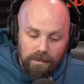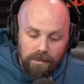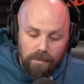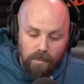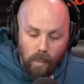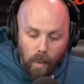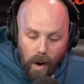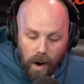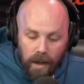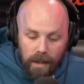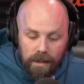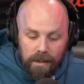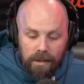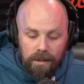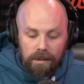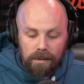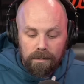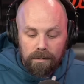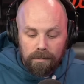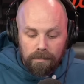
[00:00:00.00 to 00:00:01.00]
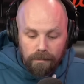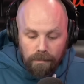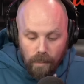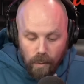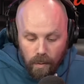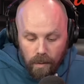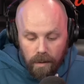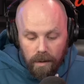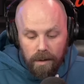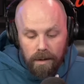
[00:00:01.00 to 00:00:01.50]
one
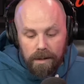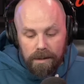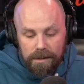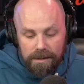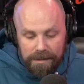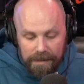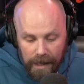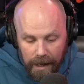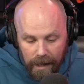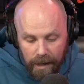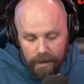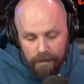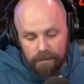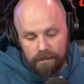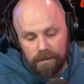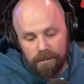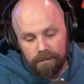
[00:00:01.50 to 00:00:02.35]
more time.